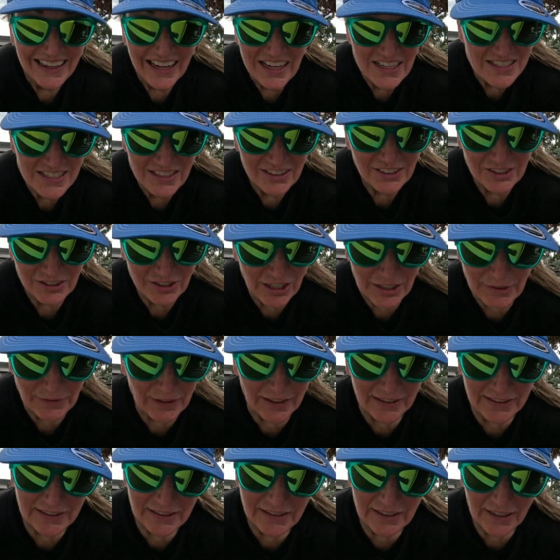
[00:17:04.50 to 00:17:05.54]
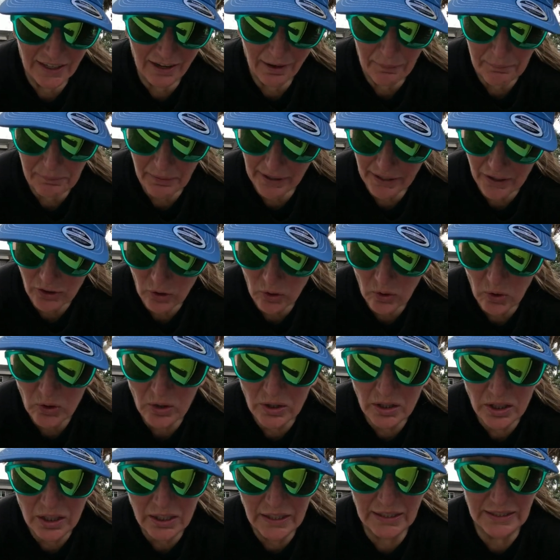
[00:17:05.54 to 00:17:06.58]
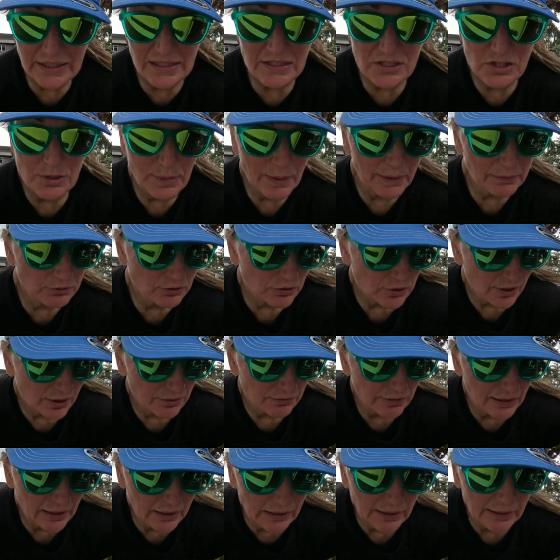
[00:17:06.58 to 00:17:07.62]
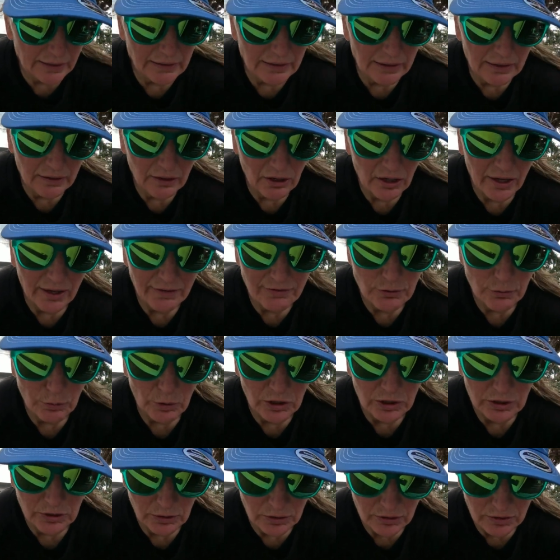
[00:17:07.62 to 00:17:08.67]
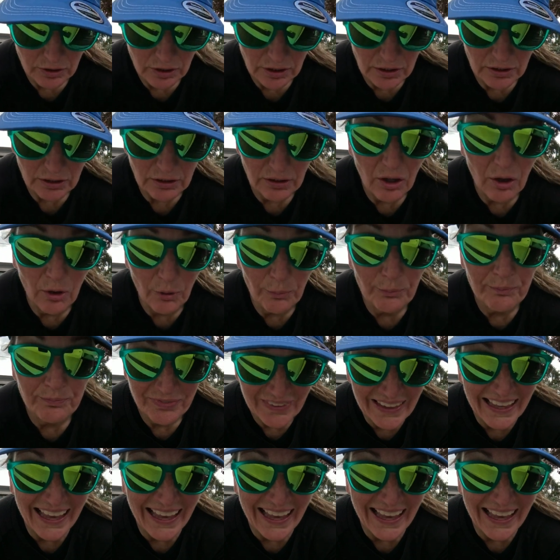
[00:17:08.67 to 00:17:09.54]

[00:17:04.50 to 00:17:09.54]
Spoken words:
I still had a great run. My goal is to be able to do that run and then not have to walk the hill home.